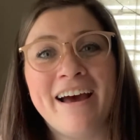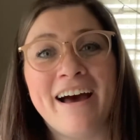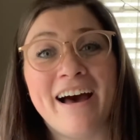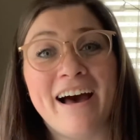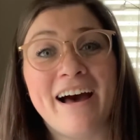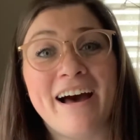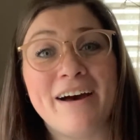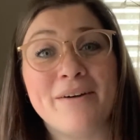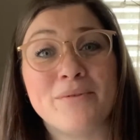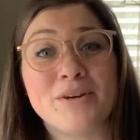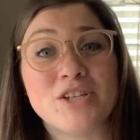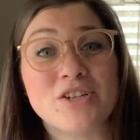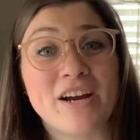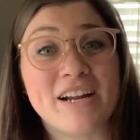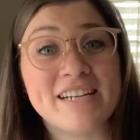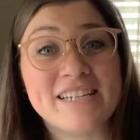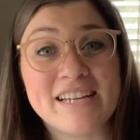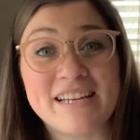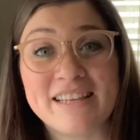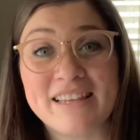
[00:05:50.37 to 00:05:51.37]
Uh, we try
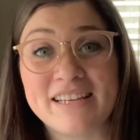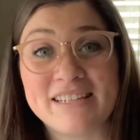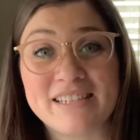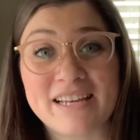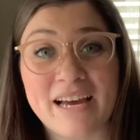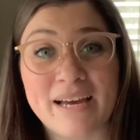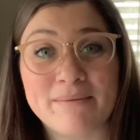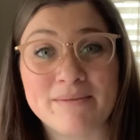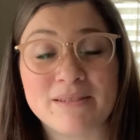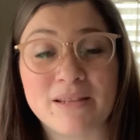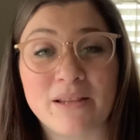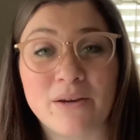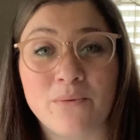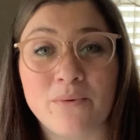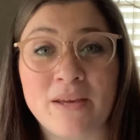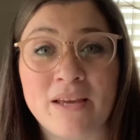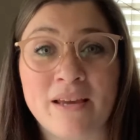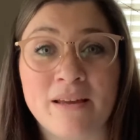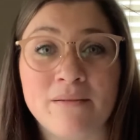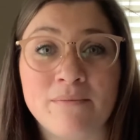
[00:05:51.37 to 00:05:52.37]
to take that time so that
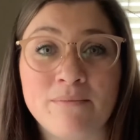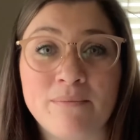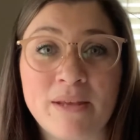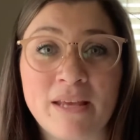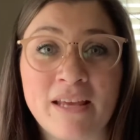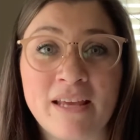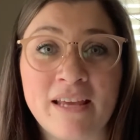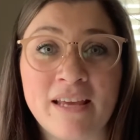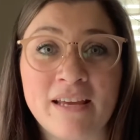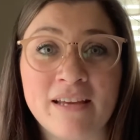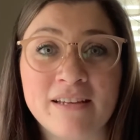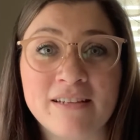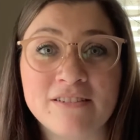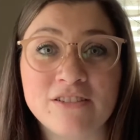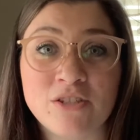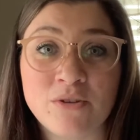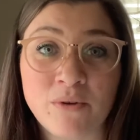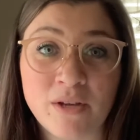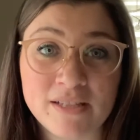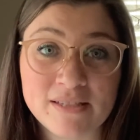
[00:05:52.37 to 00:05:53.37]
we can be
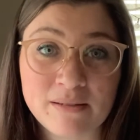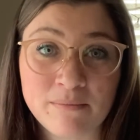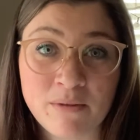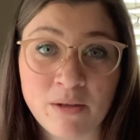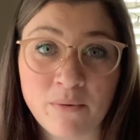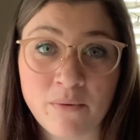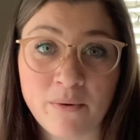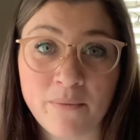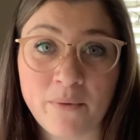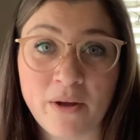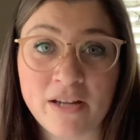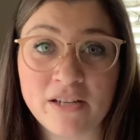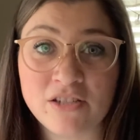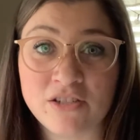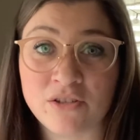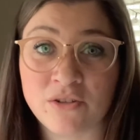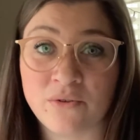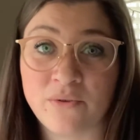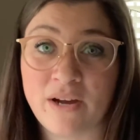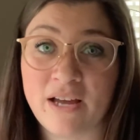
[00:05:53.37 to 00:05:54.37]
doing something we want to
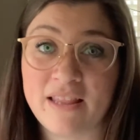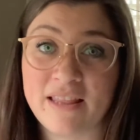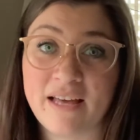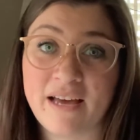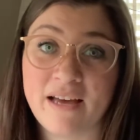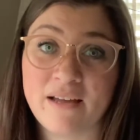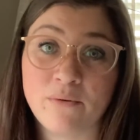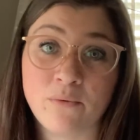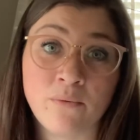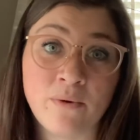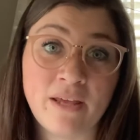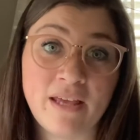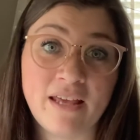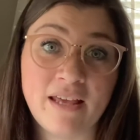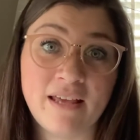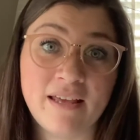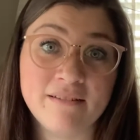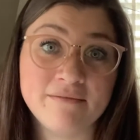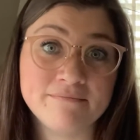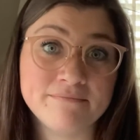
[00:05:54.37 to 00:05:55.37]
do, and that
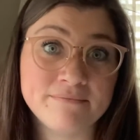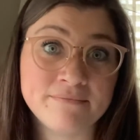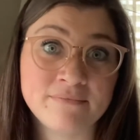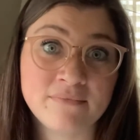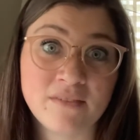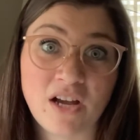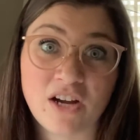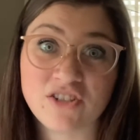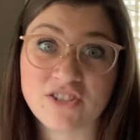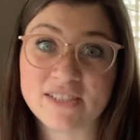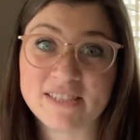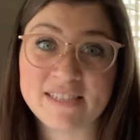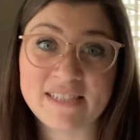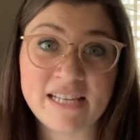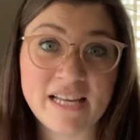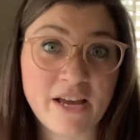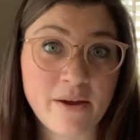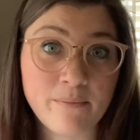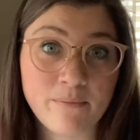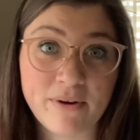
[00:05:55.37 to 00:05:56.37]
we are just
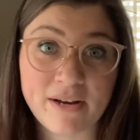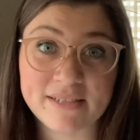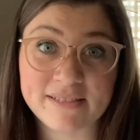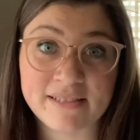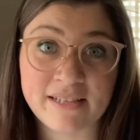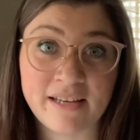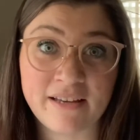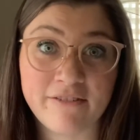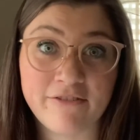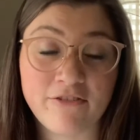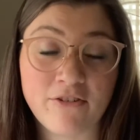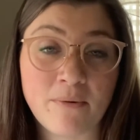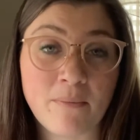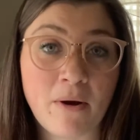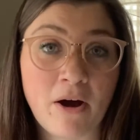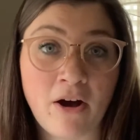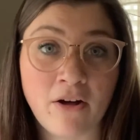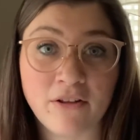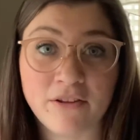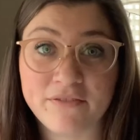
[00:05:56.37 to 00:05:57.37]
decompressing from
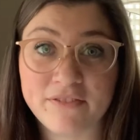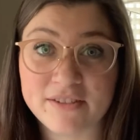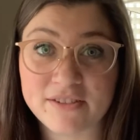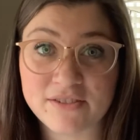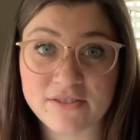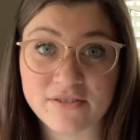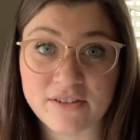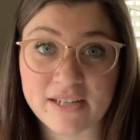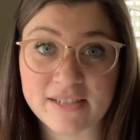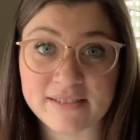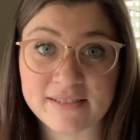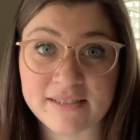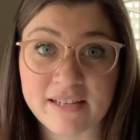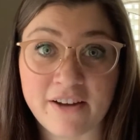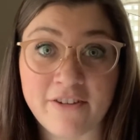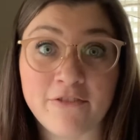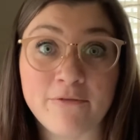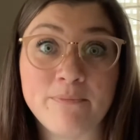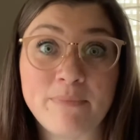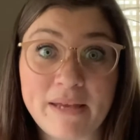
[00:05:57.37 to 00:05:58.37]
all of the stress
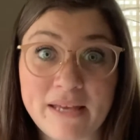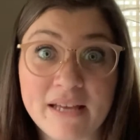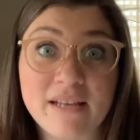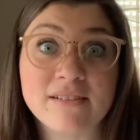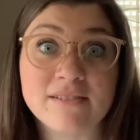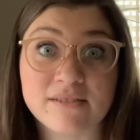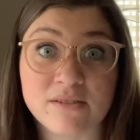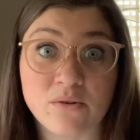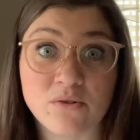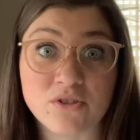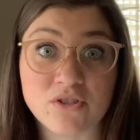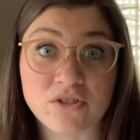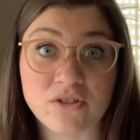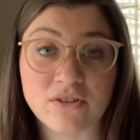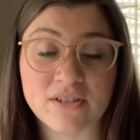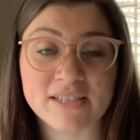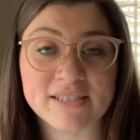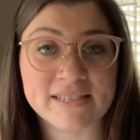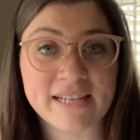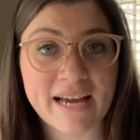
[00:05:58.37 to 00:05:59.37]
of being social,
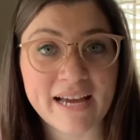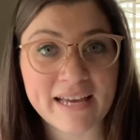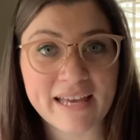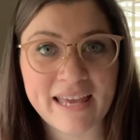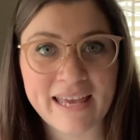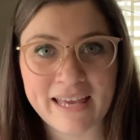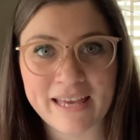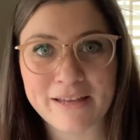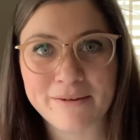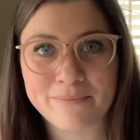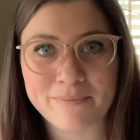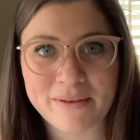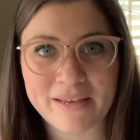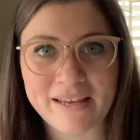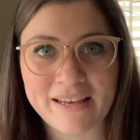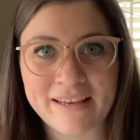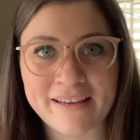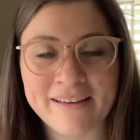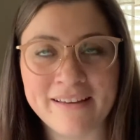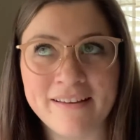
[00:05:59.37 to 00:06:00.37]
because that can
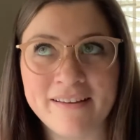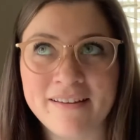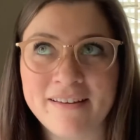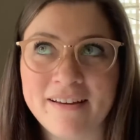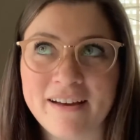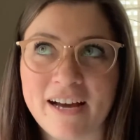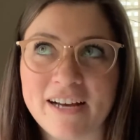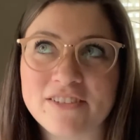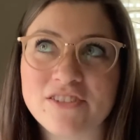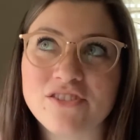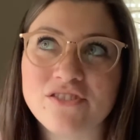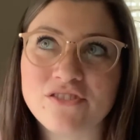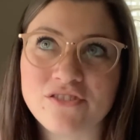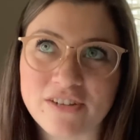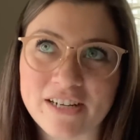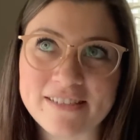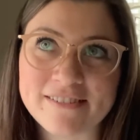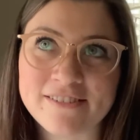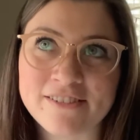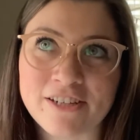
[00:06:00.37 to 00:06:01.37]
be a
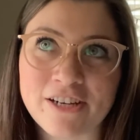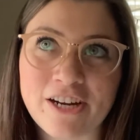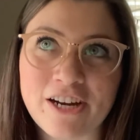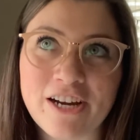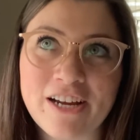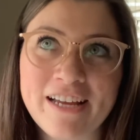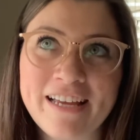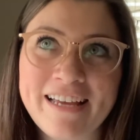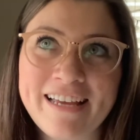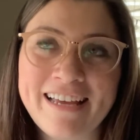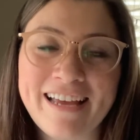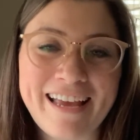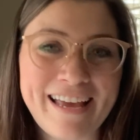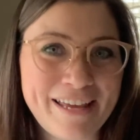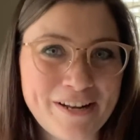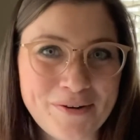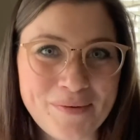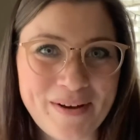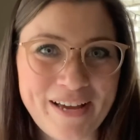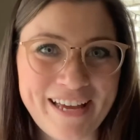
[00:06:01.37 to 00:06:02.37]
stressor
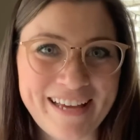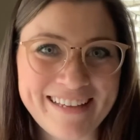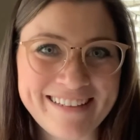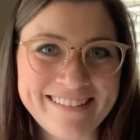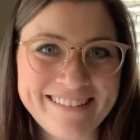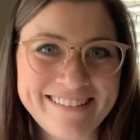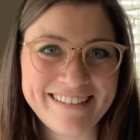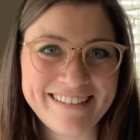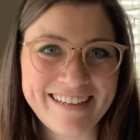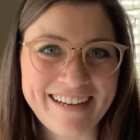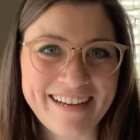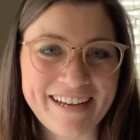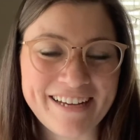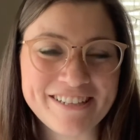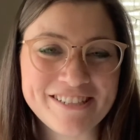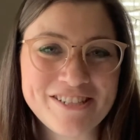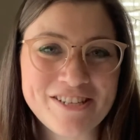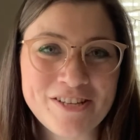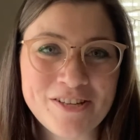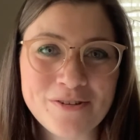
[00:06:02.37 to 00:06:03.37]
in a way uh,
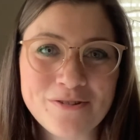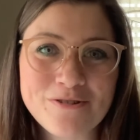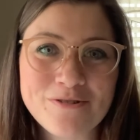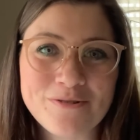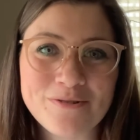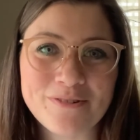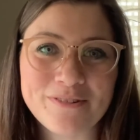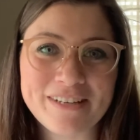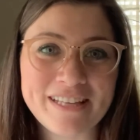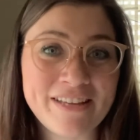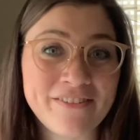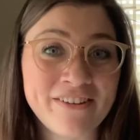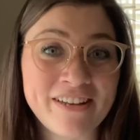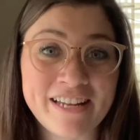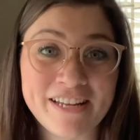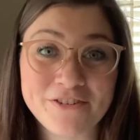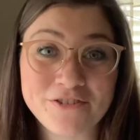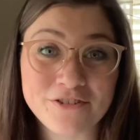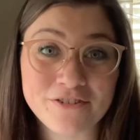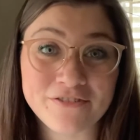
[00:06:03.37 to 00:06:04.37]
to even
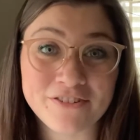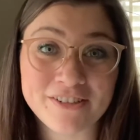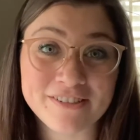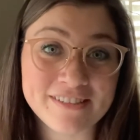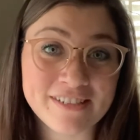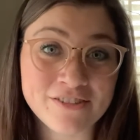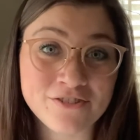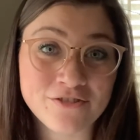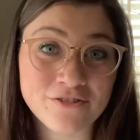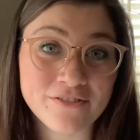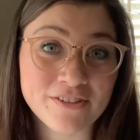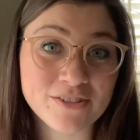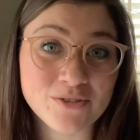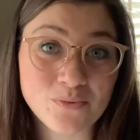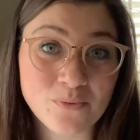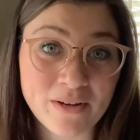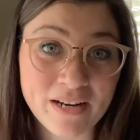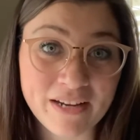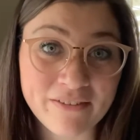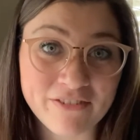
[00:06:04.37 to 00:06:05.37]
introverts, extroverts,
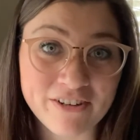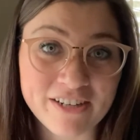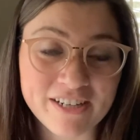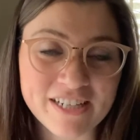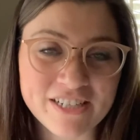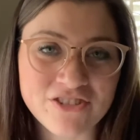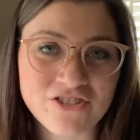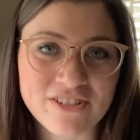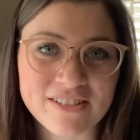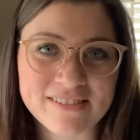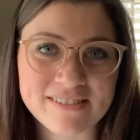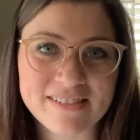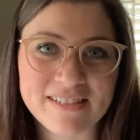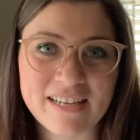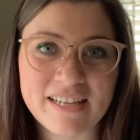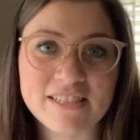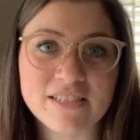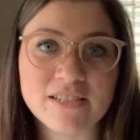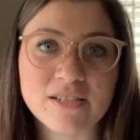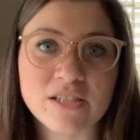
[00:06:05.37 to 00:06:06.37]
whatever. It's just,
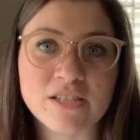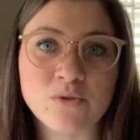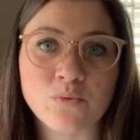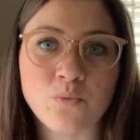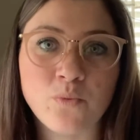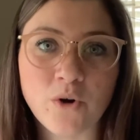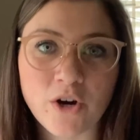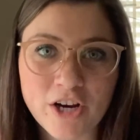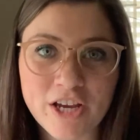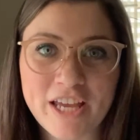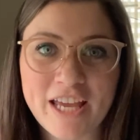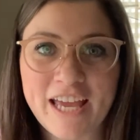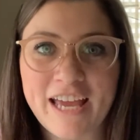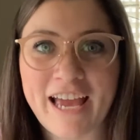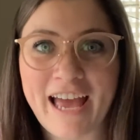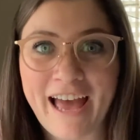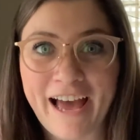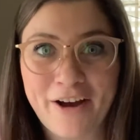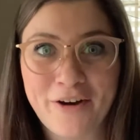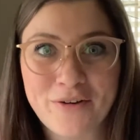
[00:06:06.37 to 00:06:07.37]
it's, it's working
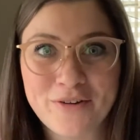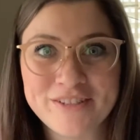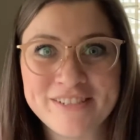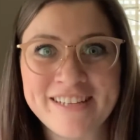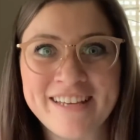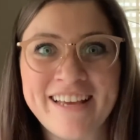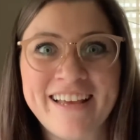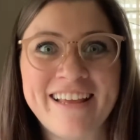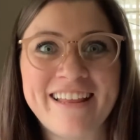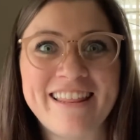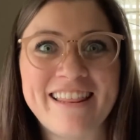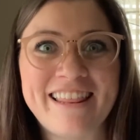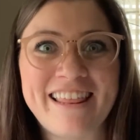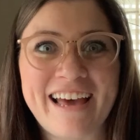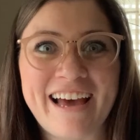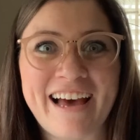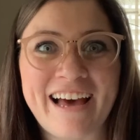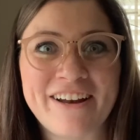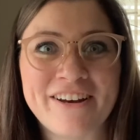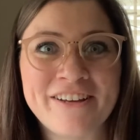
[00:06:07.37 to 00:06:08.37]
out
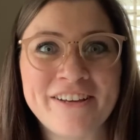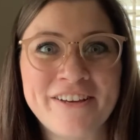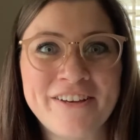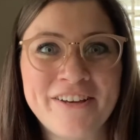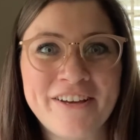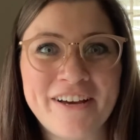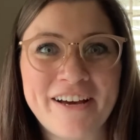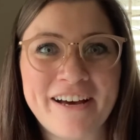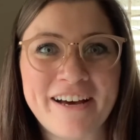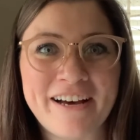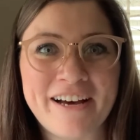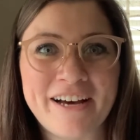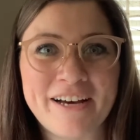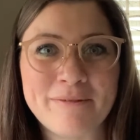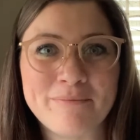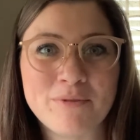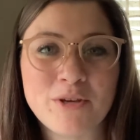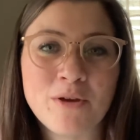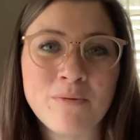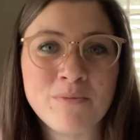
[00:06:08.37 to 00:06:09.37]
that
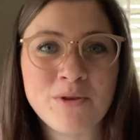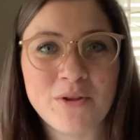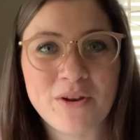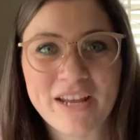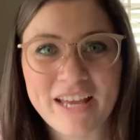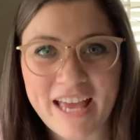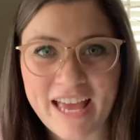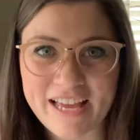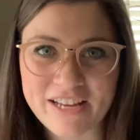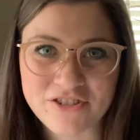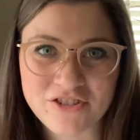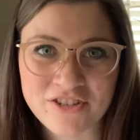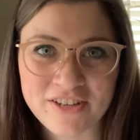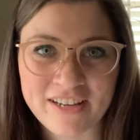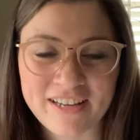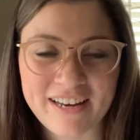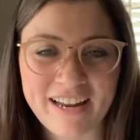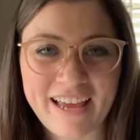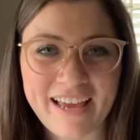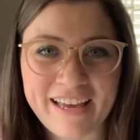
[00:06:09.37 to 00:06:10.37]
um,
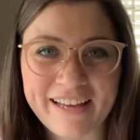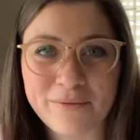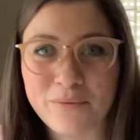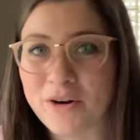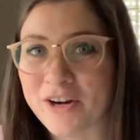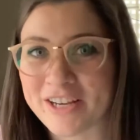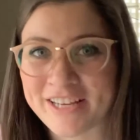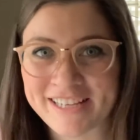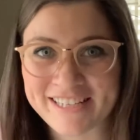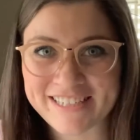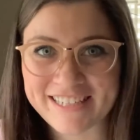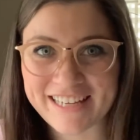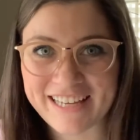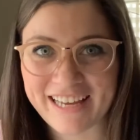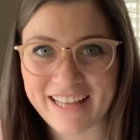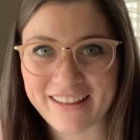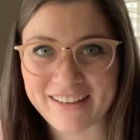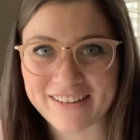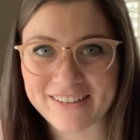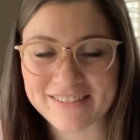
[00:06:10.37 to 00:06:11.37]
communication and working
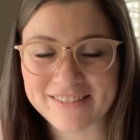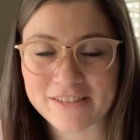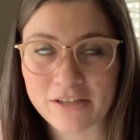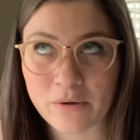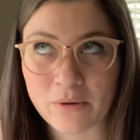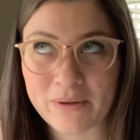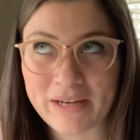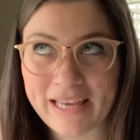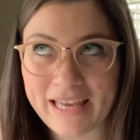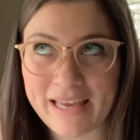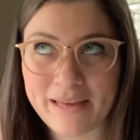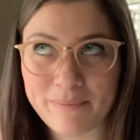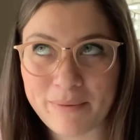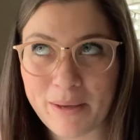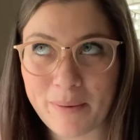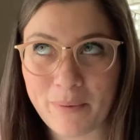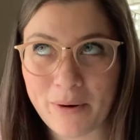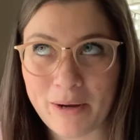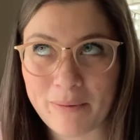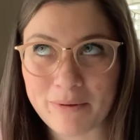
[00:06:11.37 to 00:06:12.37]
together. So it can be
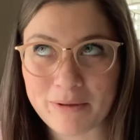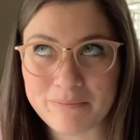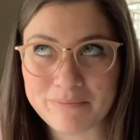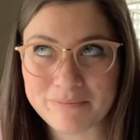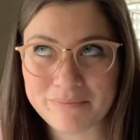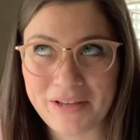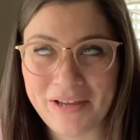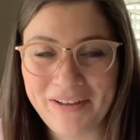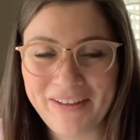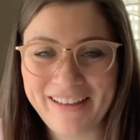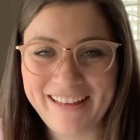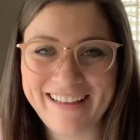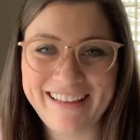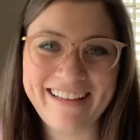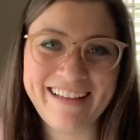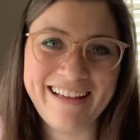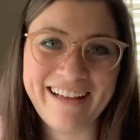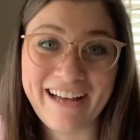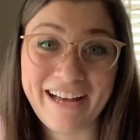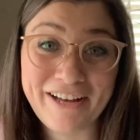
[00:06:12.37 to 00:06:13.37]
a problem,
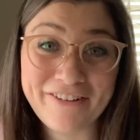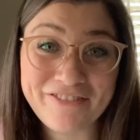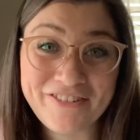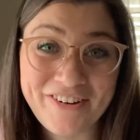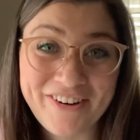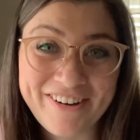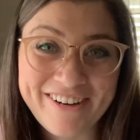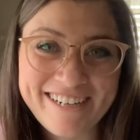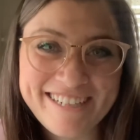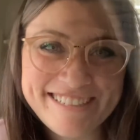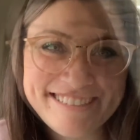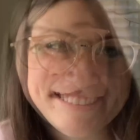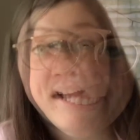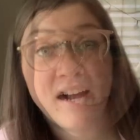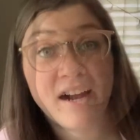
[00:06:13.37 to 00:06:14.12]
of course.